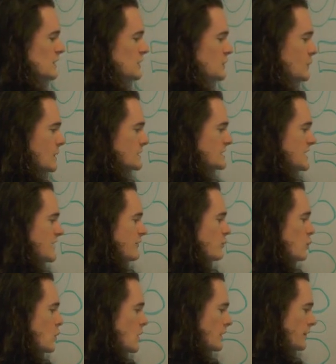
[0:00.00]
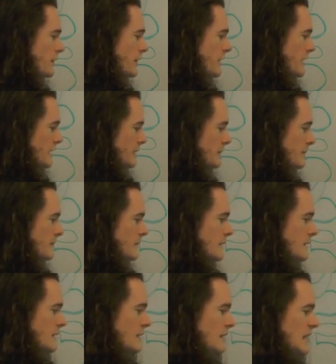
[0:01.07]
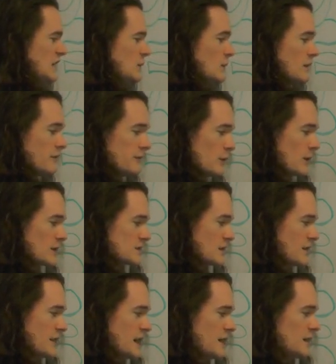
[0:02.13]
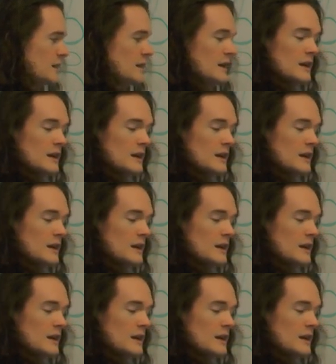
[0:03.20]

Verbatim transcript: You want to have one thing, and you want to focus on that